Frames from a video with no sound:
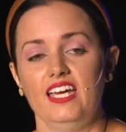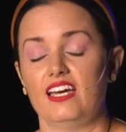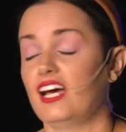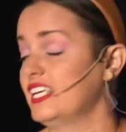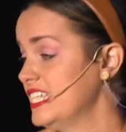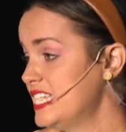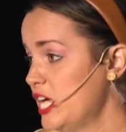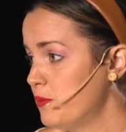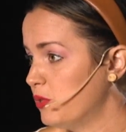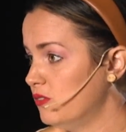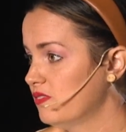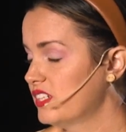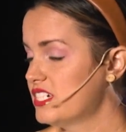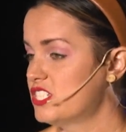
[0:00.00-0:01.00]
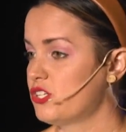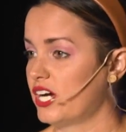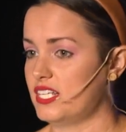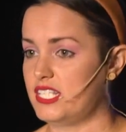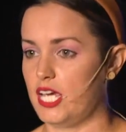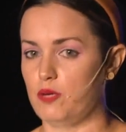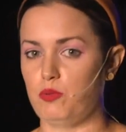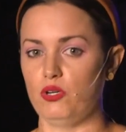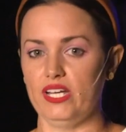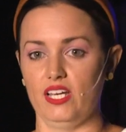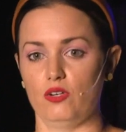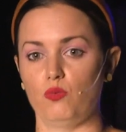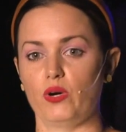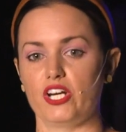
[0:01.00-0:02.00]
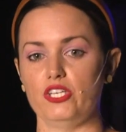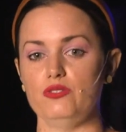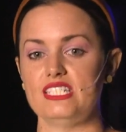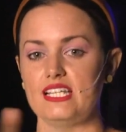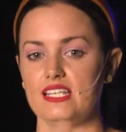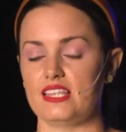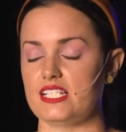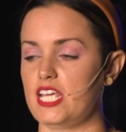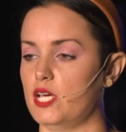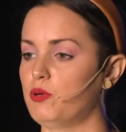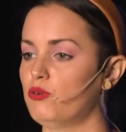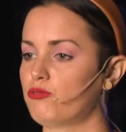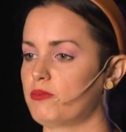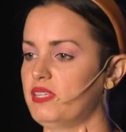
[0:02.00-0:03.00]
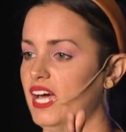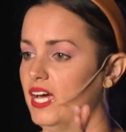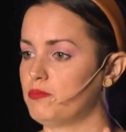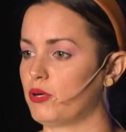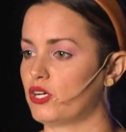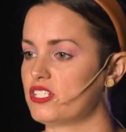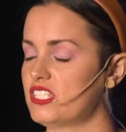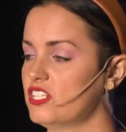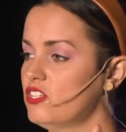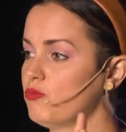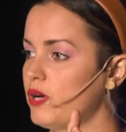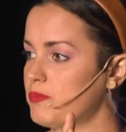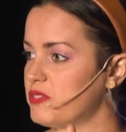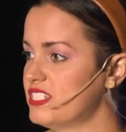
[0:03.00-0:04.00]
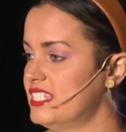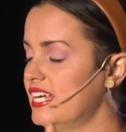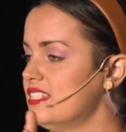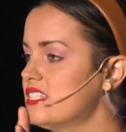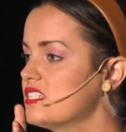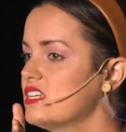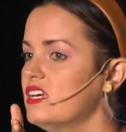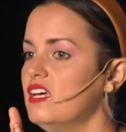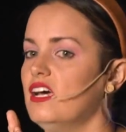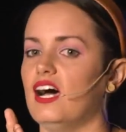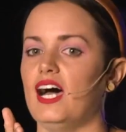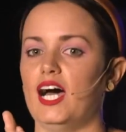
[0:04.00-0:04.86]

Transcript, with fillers: at a table, because you're at a table, and where you sit at the table from the head person represents